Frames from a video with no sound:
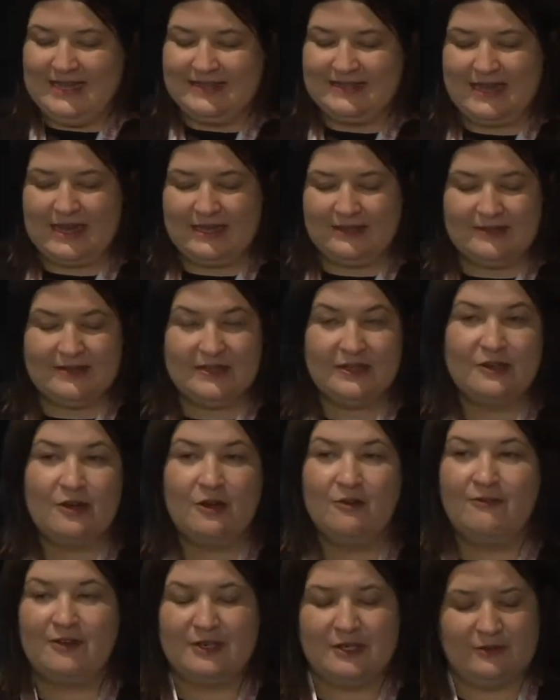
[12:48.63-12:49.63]
that
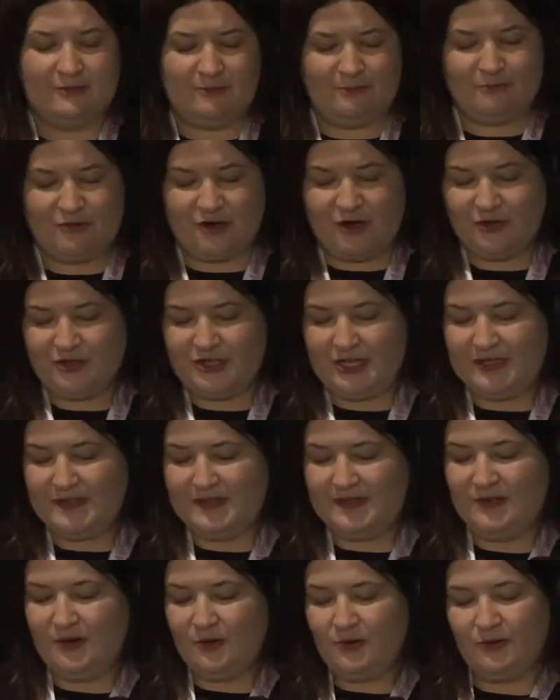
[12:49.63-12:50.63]
co-funded
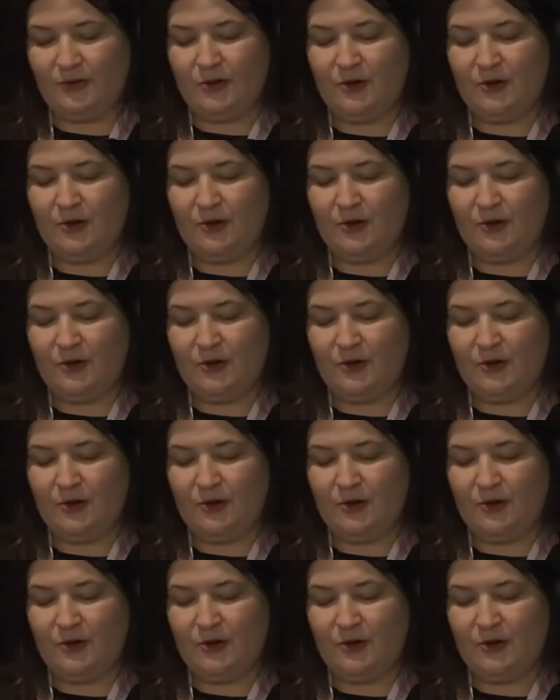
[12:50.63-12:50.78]
projects don't